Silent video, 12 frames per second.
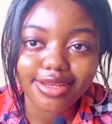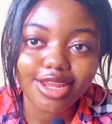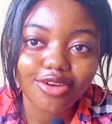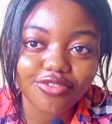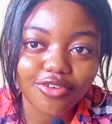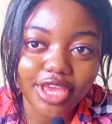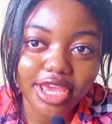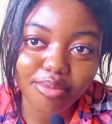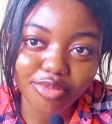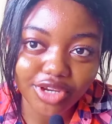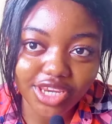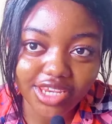Now for
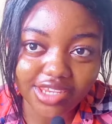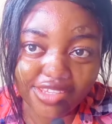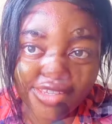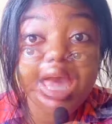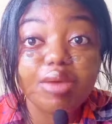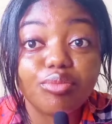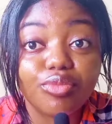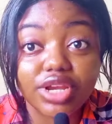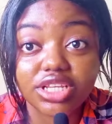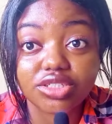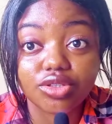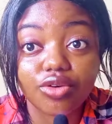hair breakage, the hair
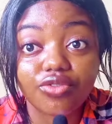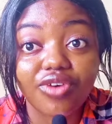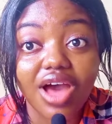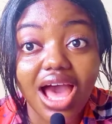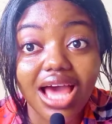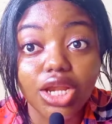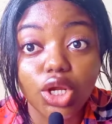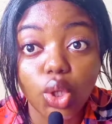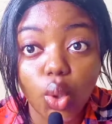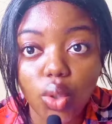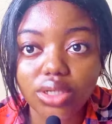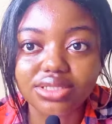breaks off
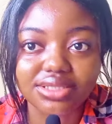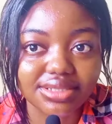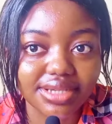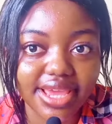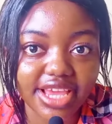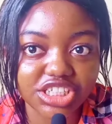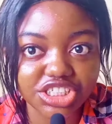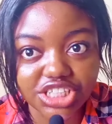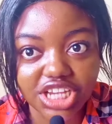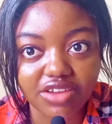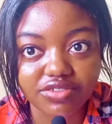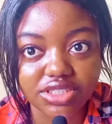along the hair
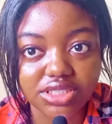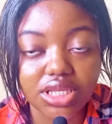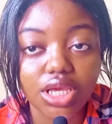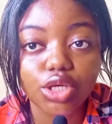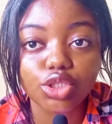shaft.